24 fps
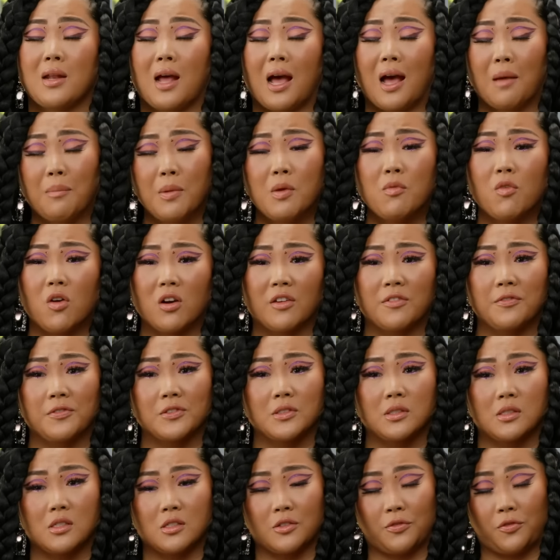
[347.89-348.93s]
I've been working for
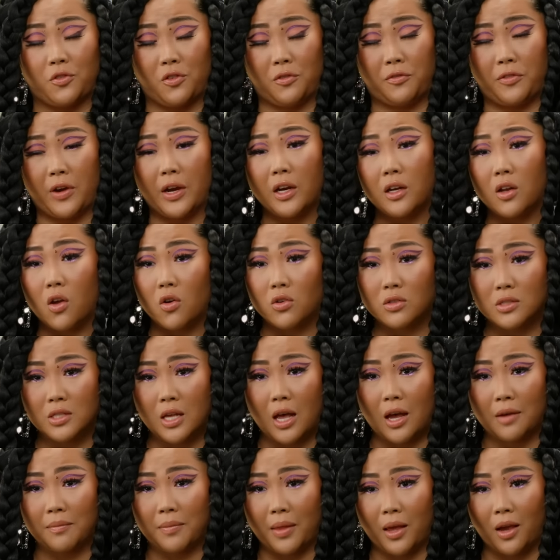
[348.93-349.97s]
Ceaser for a very long
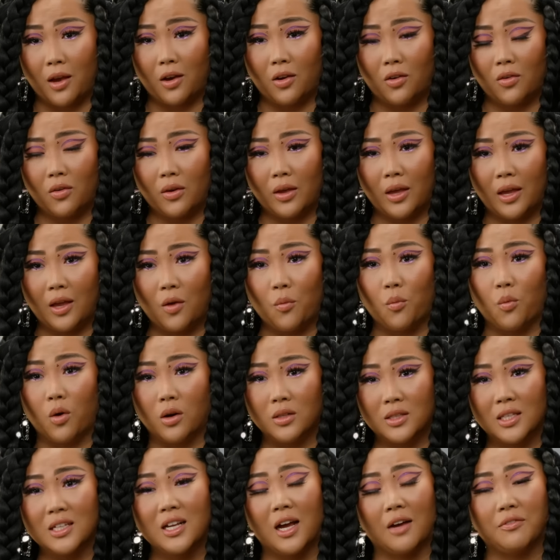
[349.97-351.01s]
time now, and one
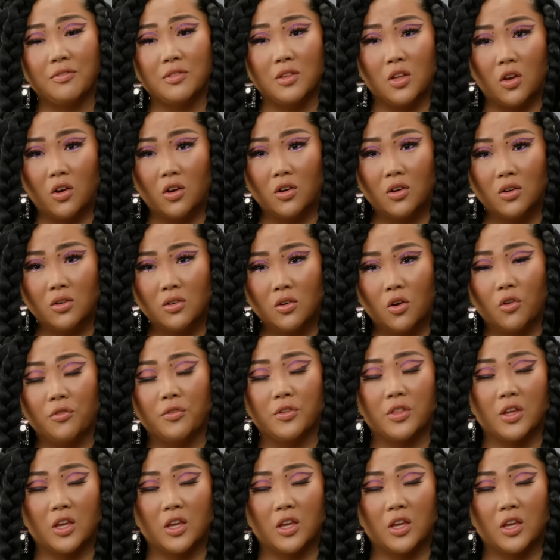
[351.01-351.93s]
thing I've learned over the